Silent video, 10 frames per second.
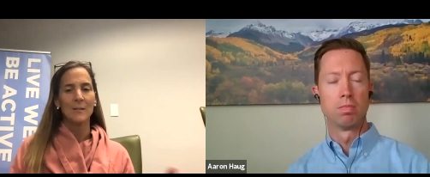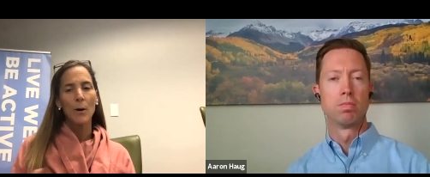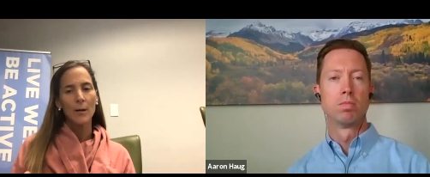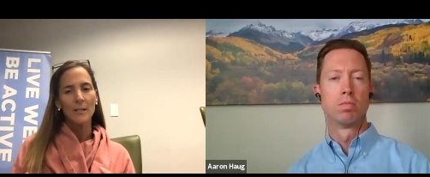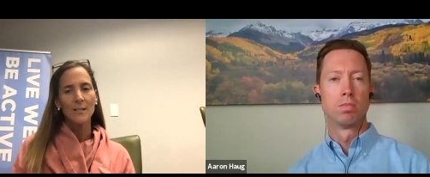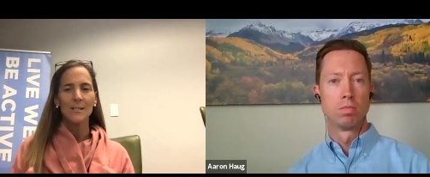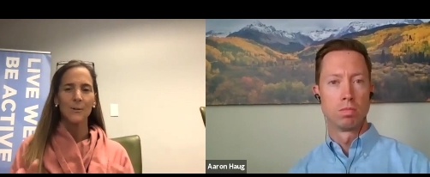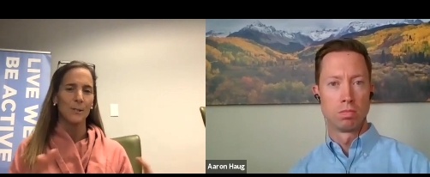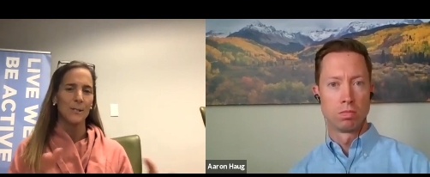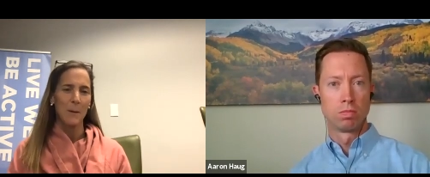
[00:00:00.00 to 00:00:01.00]
Speaker 1: Parkinson's
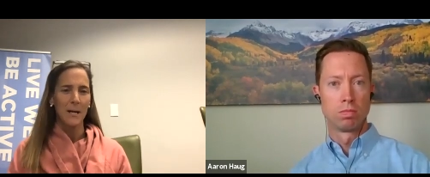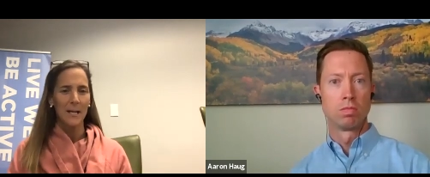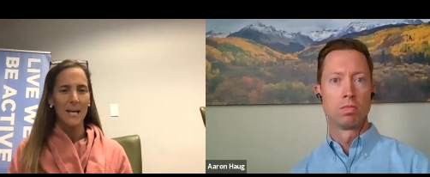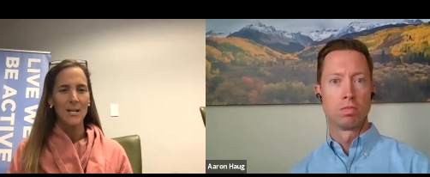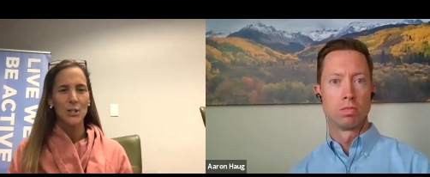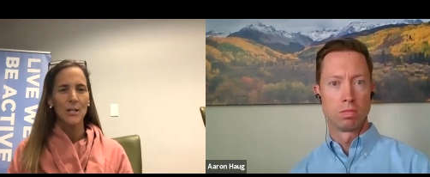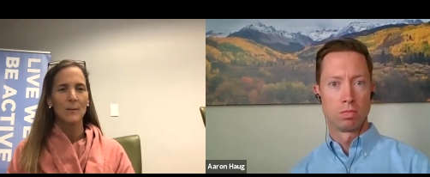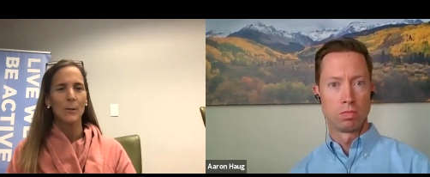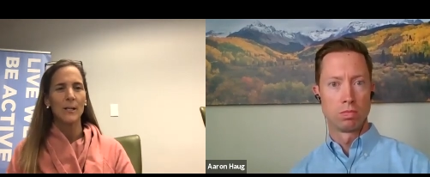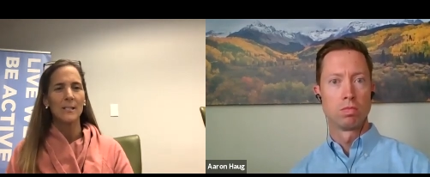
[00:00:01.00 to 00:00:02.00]
or it's the medication.
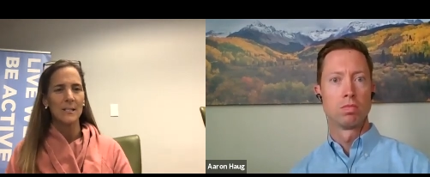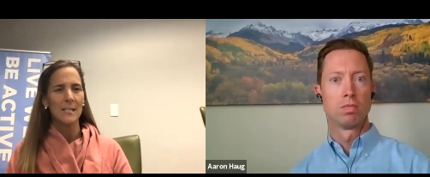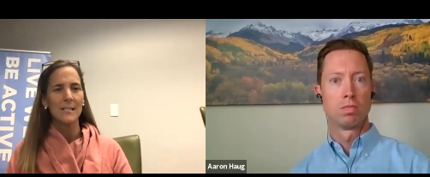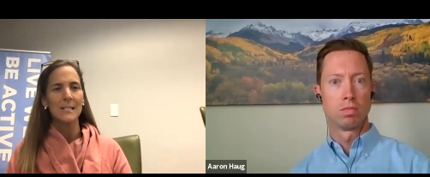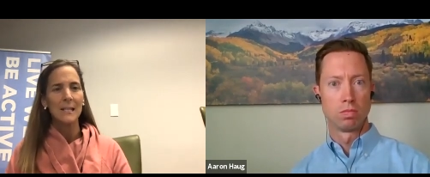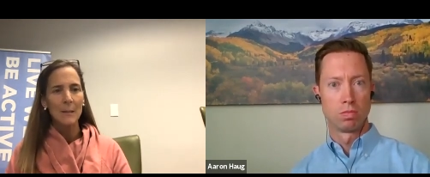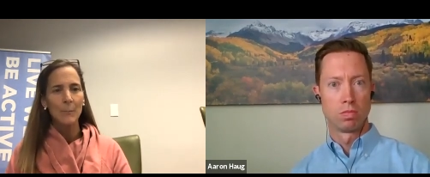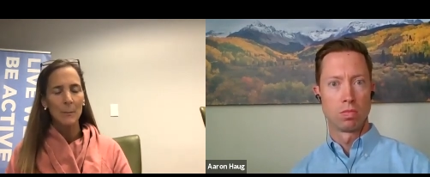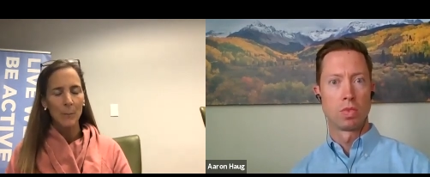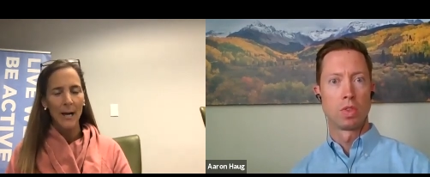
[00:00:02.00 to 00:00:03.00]
But is, is sleep
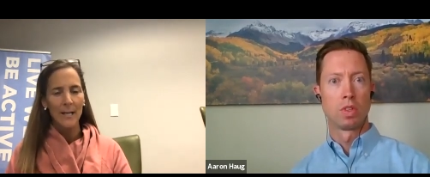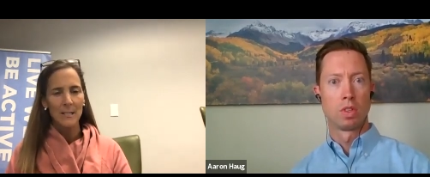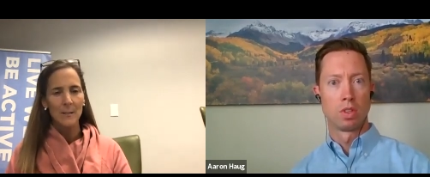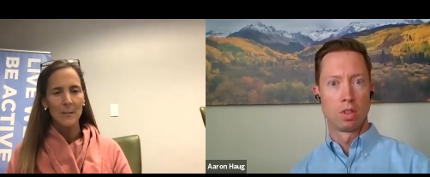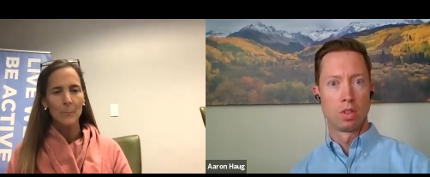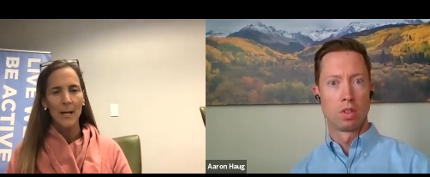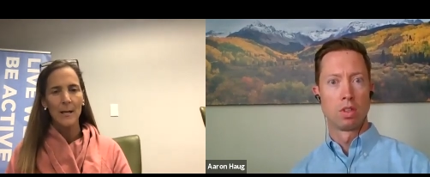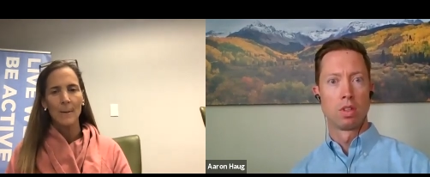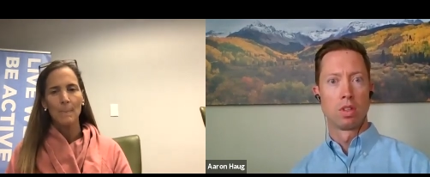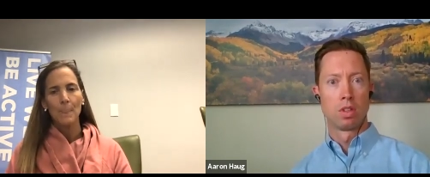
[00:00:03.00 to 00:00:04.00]
impacted by
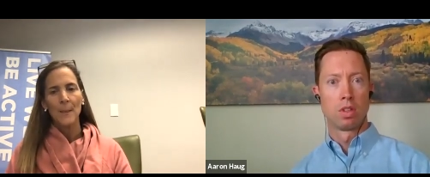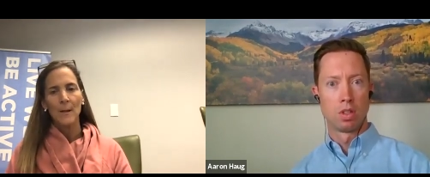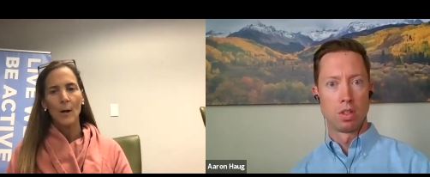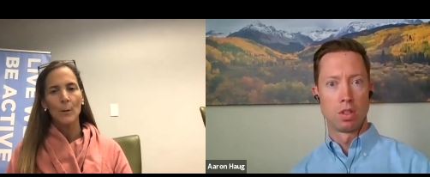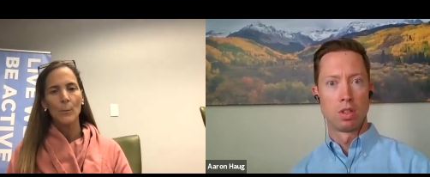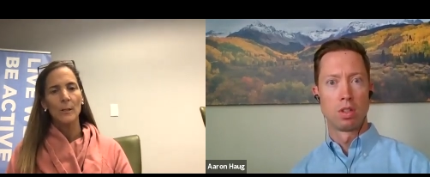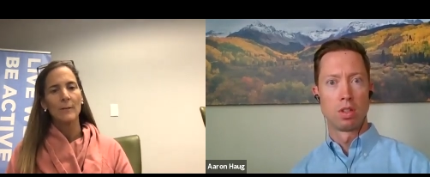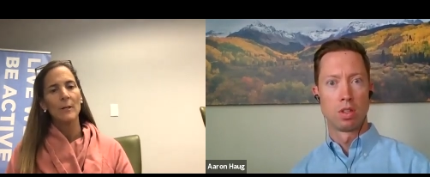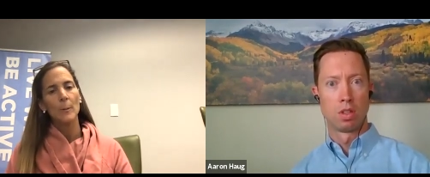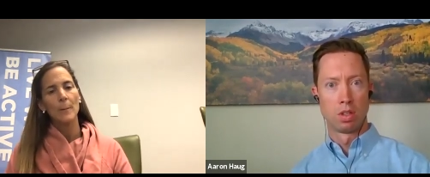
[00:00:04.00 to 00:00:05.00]
carbidopa
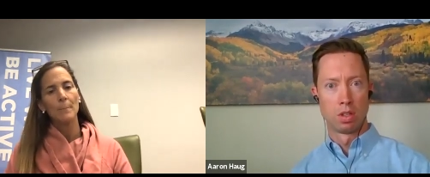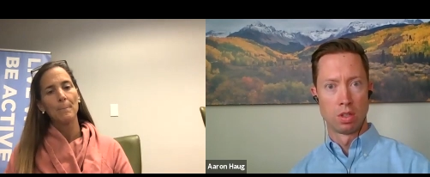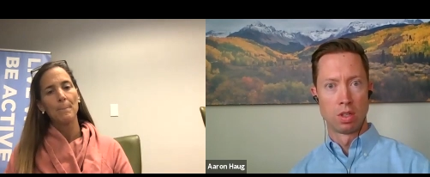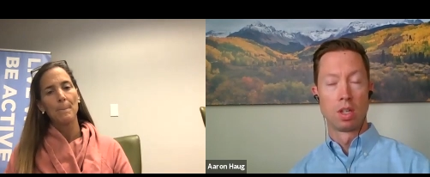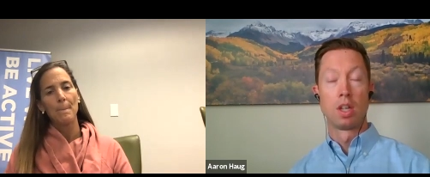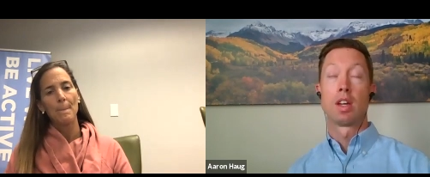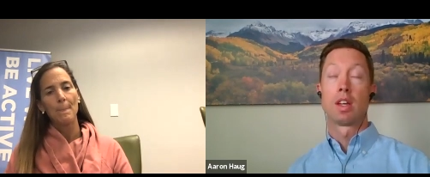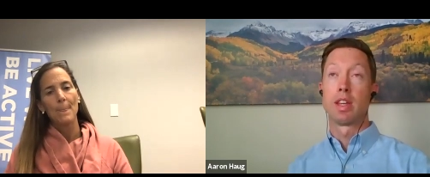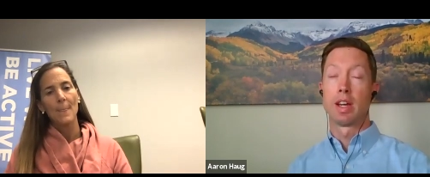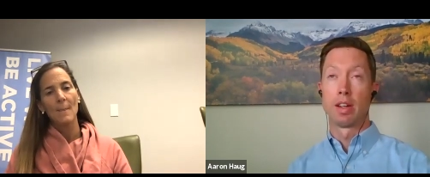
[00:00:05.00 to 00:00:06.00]
levodopa?
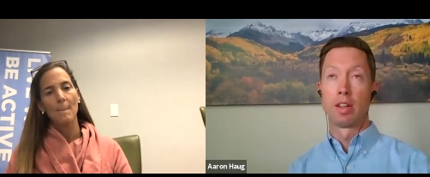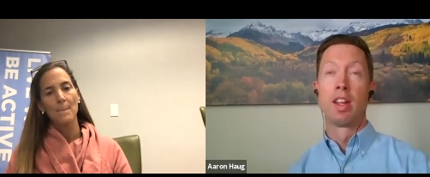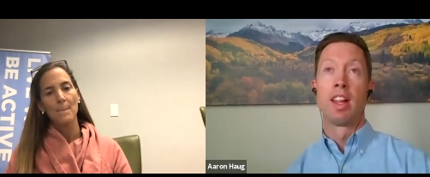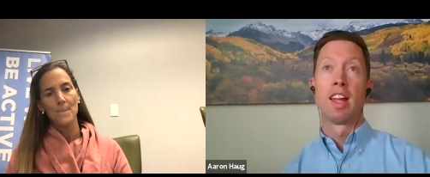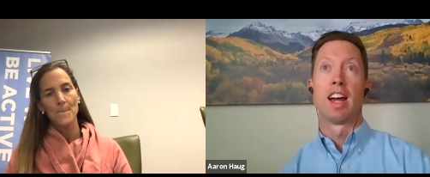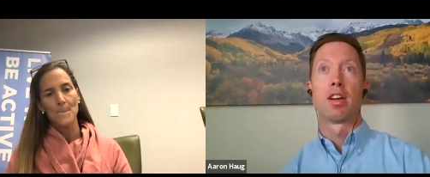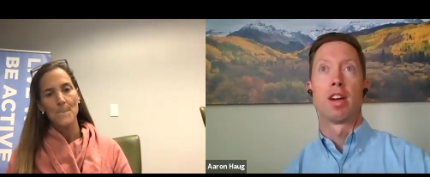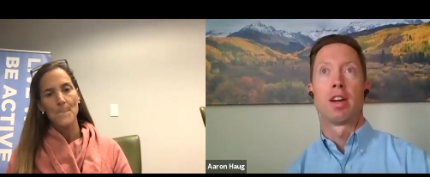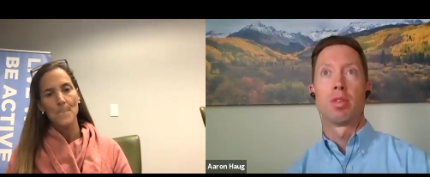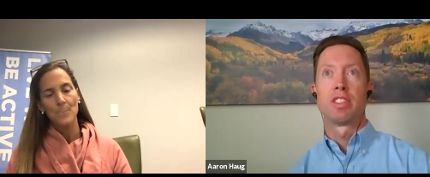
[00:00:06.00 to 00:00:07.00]
Speaker 2: Yeah, I,
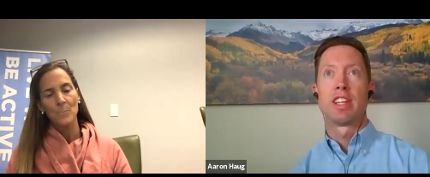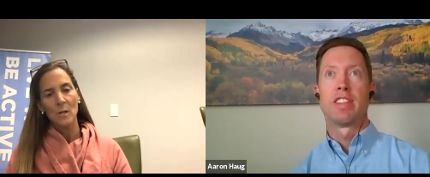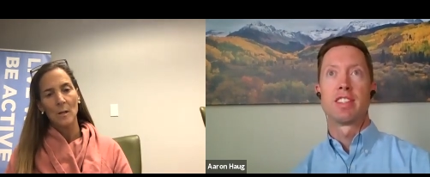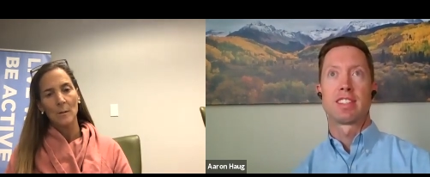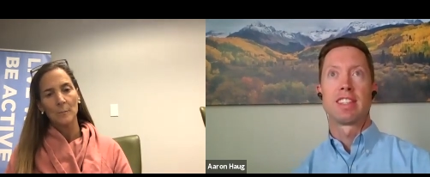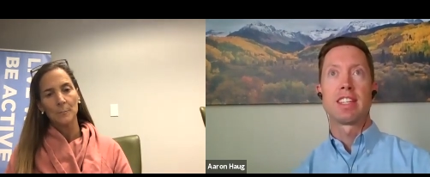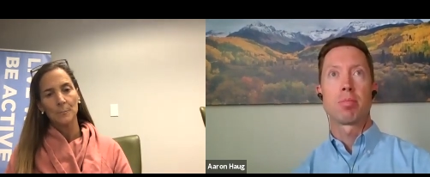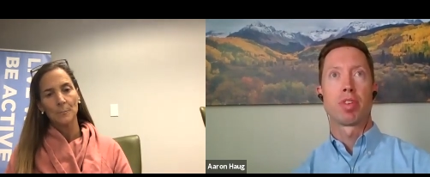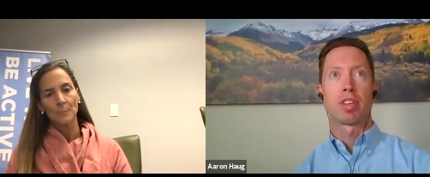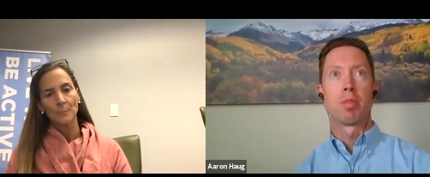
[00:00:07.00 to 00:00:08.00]
I, would say that
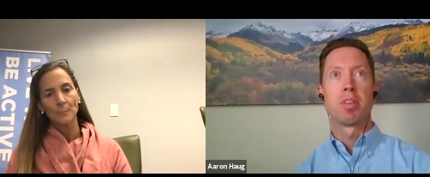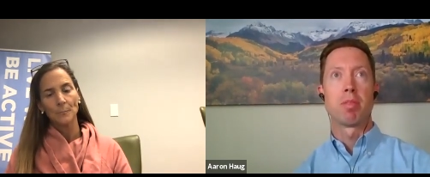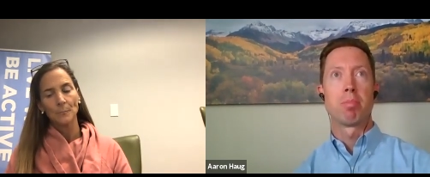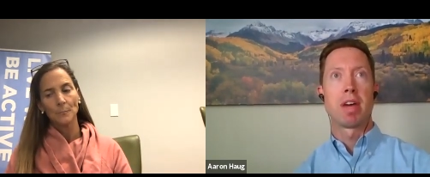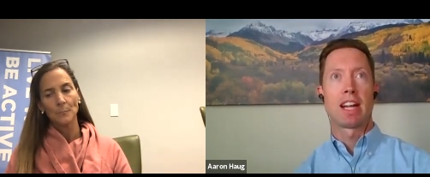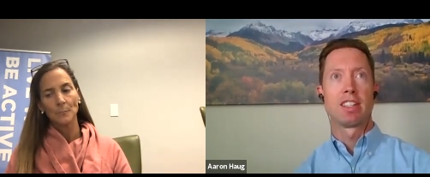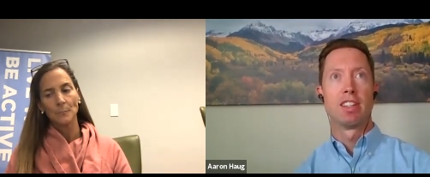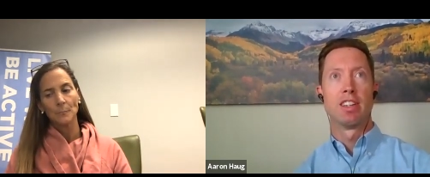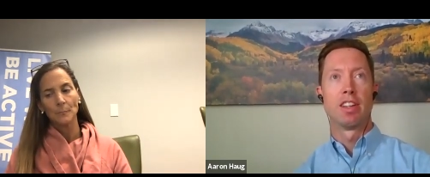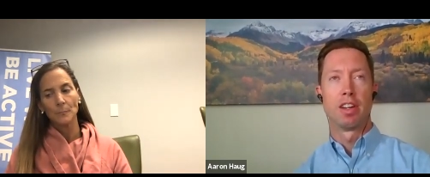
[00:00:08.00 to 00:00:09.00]
sleep can be
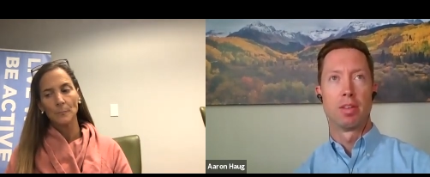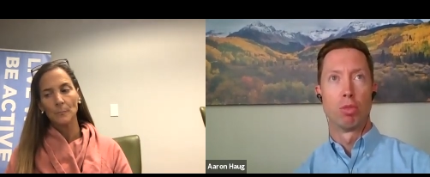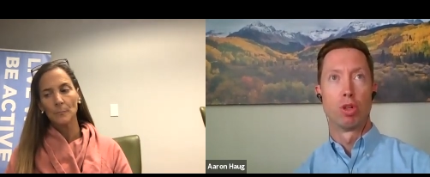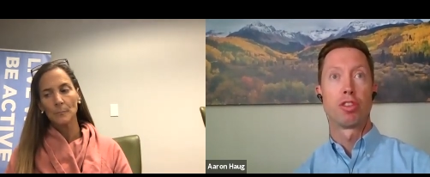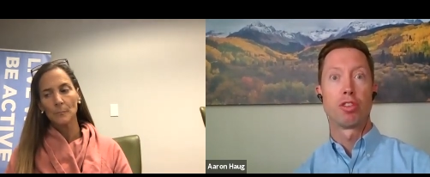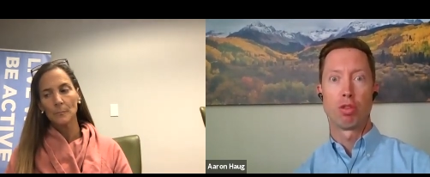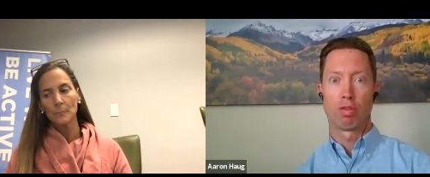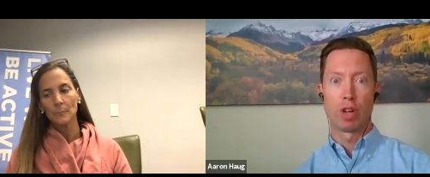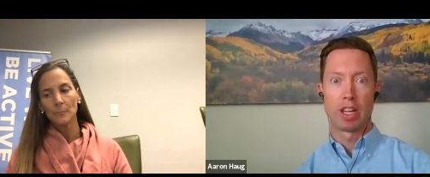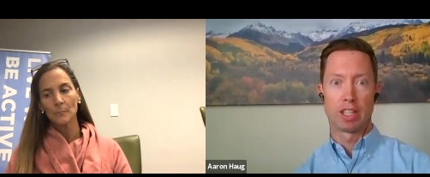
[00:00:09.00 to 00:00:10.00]
impacted in a multitude
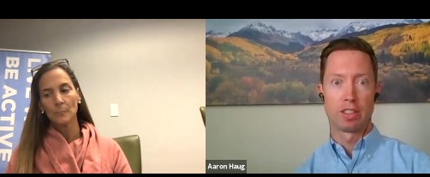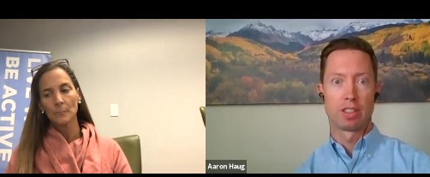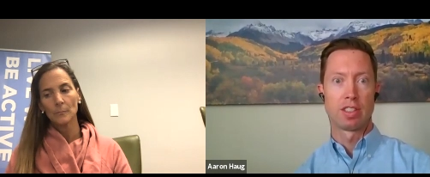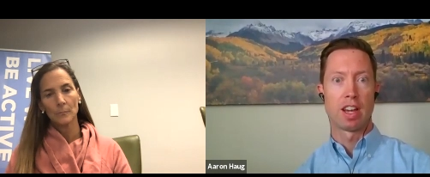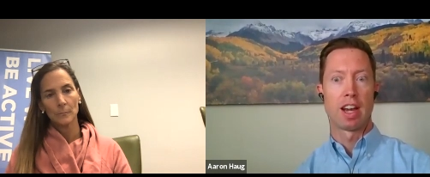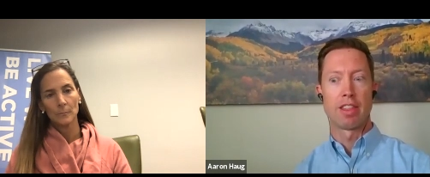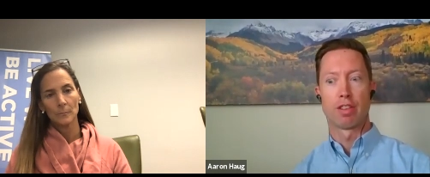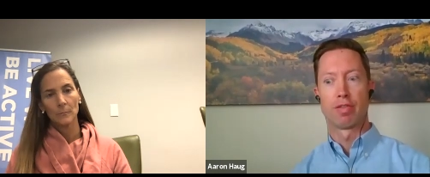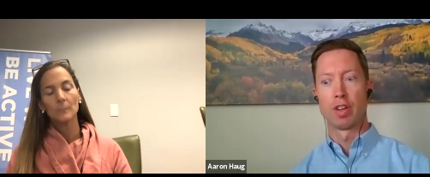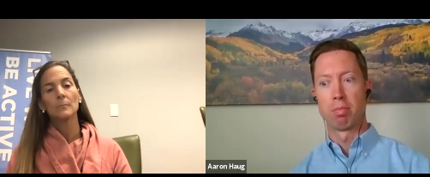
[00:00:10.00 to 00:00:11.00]
of ways, either
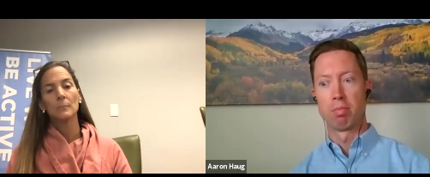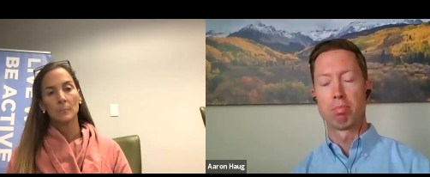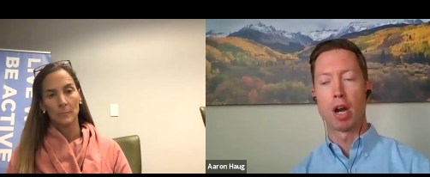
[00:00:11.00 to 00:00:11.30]
from